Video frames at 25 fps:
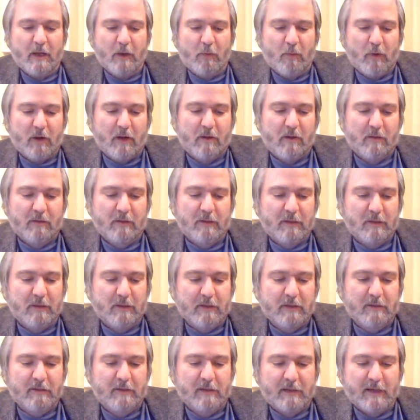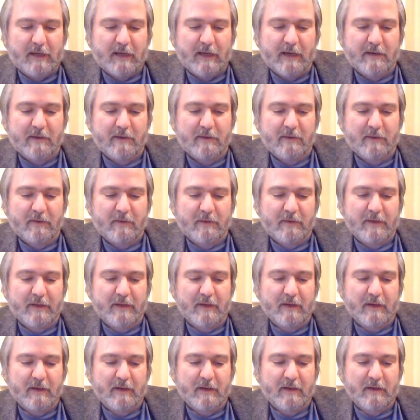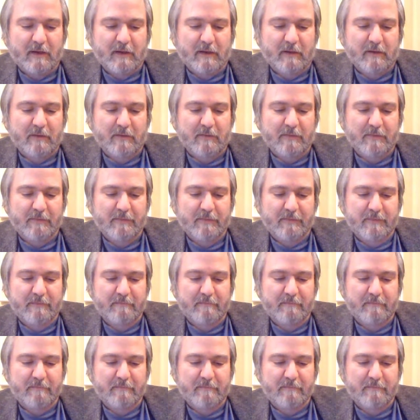Well, under the category of